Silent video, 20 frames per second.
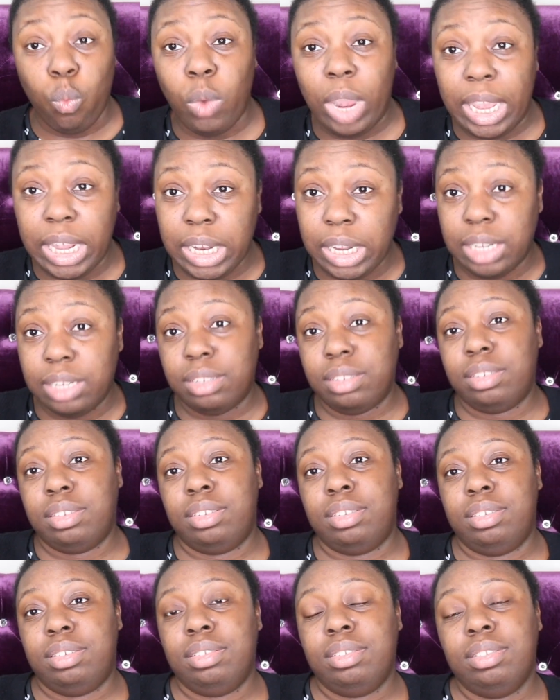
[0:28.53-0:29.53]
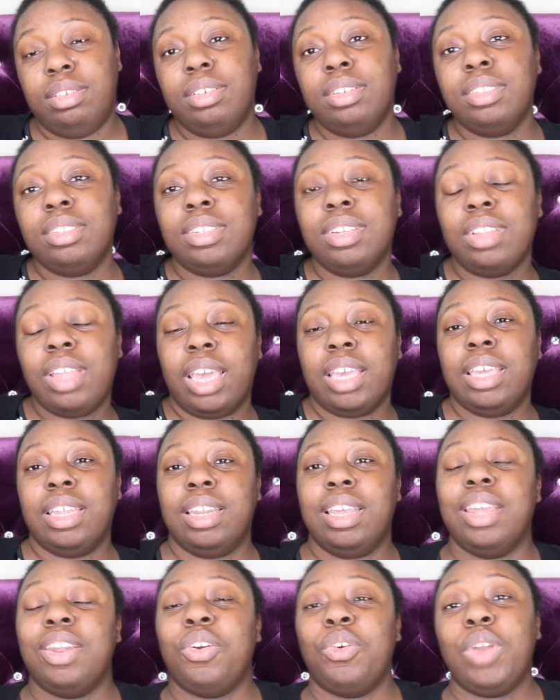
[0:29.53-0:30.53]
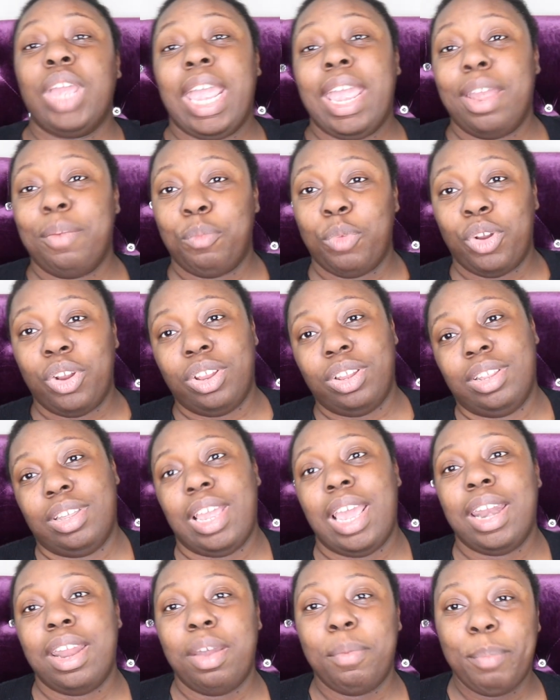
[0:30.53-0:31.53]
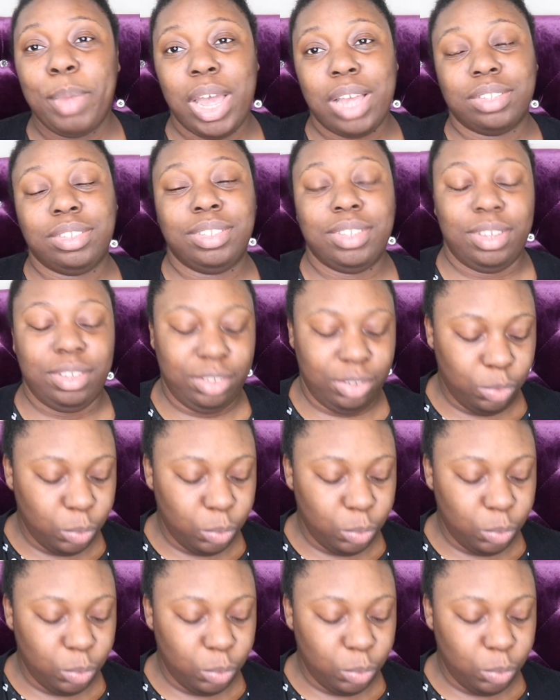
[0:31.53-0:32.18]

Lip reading: waited so I could get on camera and unbox it